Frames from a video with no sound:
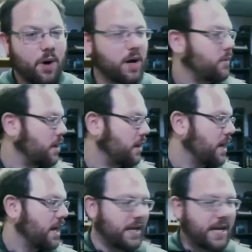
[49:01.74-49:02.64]
work where,
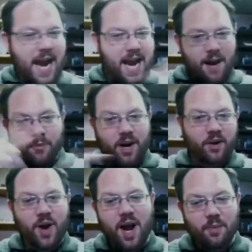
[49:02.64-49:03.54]
yay, I'm
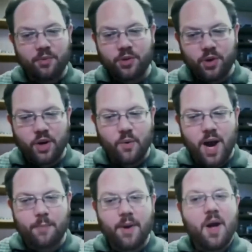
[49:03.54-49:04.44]
running around and I'm shooting you
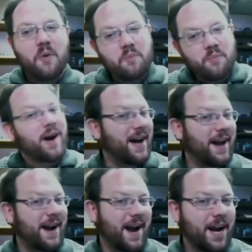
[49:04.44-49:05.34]
up,
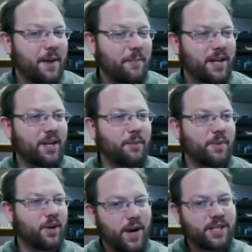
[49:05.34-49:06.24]
but I got to be a little
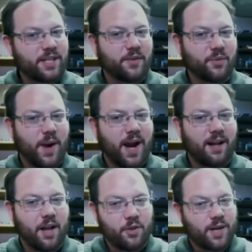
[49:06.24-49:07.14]
bit aggressive as
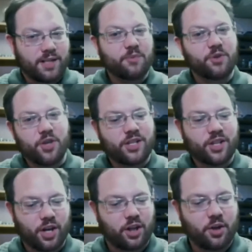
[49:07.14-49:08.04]
well. Otherwise, I'm
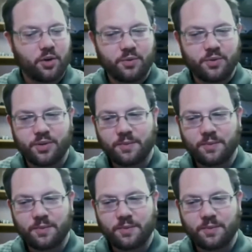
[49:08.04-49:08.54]
just going to lose.